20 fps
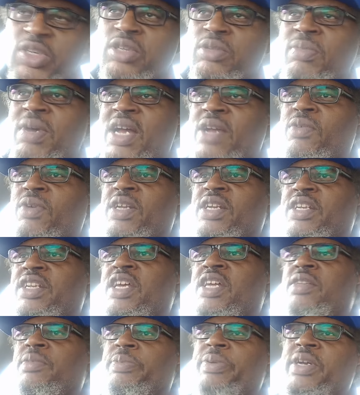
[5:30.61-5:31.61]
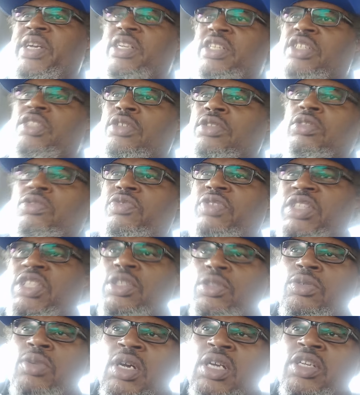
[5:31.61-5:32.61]
You might want another pair of shoes for
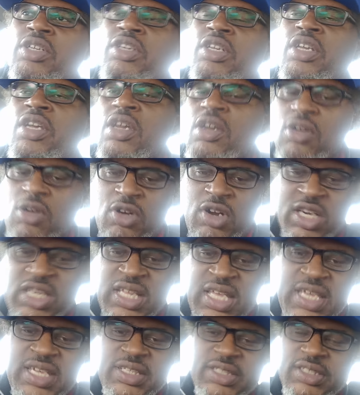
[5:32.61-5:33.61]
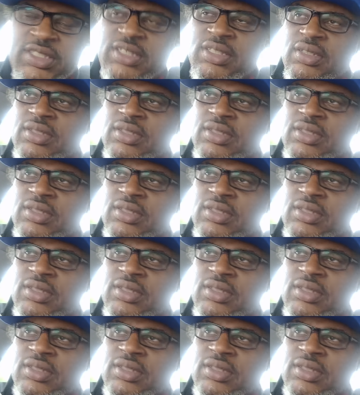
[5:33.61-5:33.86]
$200 or less.